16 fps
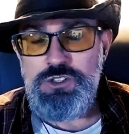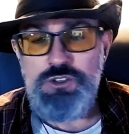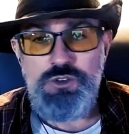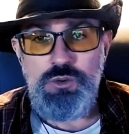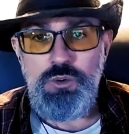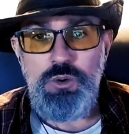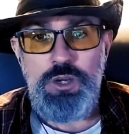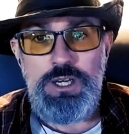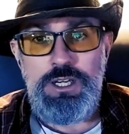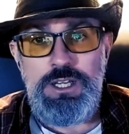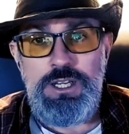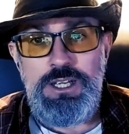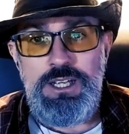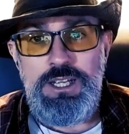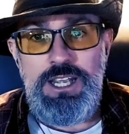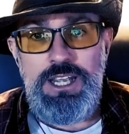destroyed,
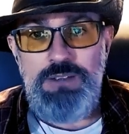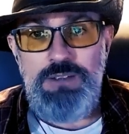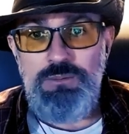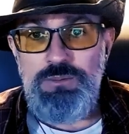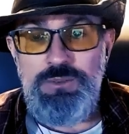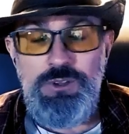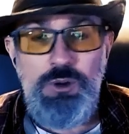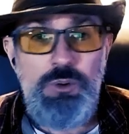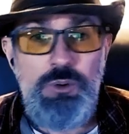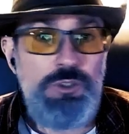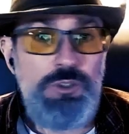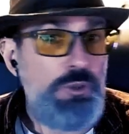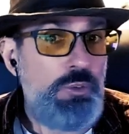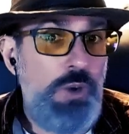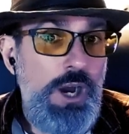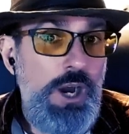and no
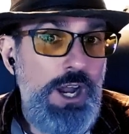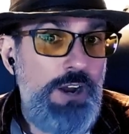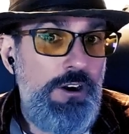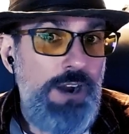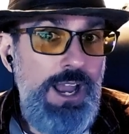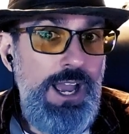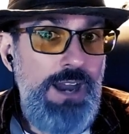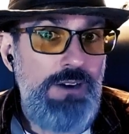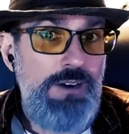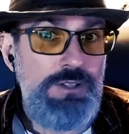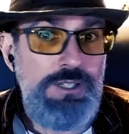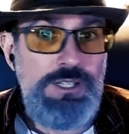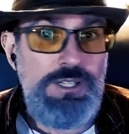one knew why or how.